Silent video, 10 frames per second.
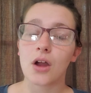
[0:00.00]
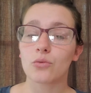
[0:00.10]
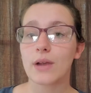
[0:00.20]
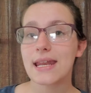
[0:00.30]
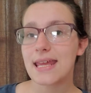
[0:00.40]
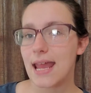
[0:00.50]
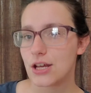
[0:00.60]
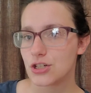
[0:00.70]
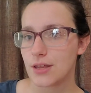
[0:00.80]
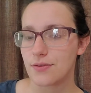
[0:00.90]

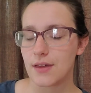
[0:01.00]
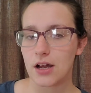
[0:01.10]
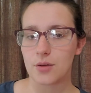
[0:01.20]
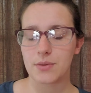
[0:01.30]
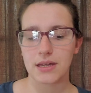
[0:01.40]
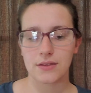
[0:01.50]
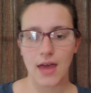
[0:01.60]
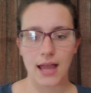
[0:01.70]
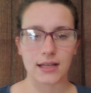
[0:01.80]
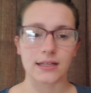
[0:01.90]
Radiation therapy,
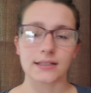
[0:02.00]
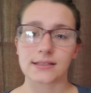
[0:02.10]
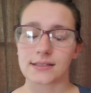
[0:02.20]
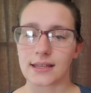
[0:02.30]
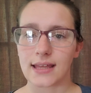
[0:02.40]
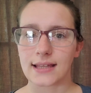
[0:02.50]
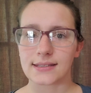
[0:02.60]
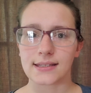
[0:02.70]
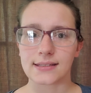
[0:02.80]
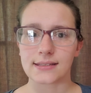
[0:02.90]

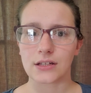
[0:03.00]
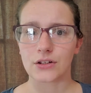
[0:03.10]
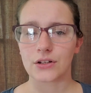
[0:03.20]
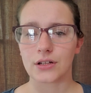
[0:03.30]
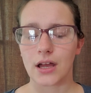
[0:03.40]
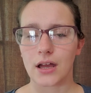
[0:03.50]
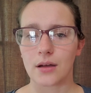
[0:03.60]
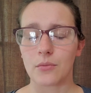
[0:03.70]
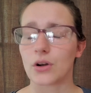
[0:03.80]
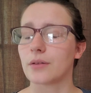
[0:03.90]
that's considered,
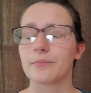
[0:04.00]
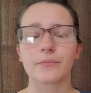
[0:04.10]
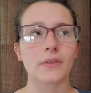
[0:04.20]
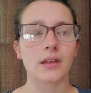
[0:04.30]
or